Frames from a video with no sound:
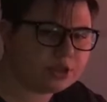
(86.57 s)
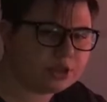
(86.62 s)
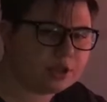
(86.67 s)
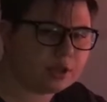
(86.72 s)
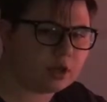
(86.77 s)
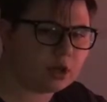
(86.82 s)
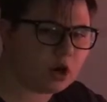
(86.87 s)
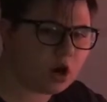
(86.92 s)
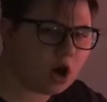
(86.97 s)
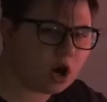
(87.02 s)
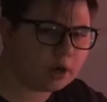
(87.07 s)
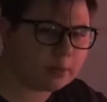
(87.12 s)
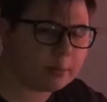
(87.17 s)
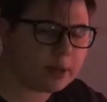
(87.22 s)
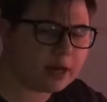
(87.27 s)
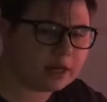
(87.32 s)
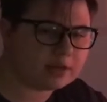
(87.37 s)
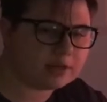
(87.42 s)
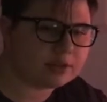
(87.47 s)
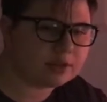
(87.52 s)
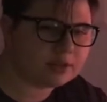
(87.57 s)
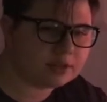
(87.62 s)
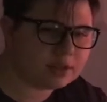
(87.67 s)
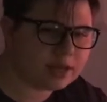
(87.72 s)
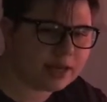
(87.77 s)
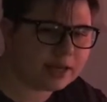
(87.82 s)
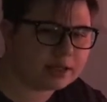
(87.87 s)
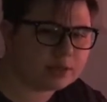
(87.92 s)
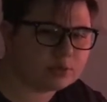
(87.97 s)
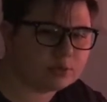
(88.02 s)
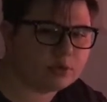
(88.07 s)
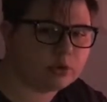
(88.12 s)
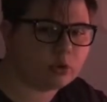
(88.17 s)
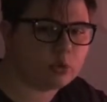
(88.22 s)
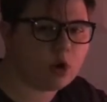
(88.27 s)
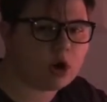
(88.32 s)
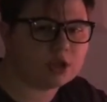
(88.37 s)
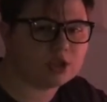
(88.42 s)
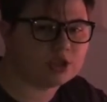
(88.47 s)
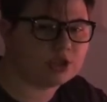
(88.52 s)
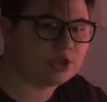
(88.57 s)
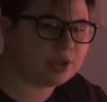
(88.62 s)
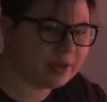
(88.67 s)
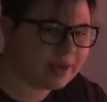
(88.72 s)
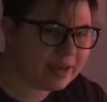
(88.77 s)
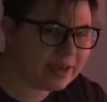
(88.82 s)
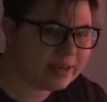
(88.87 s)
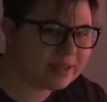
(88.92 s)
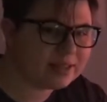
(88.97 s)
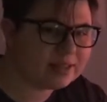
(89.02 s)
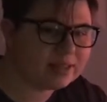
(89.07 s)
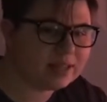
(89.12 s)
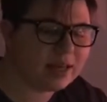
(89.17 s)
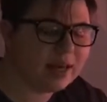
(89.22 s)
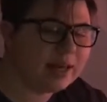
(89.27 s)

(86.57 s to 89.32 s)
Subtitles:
It automatically detects when you're washing your hands.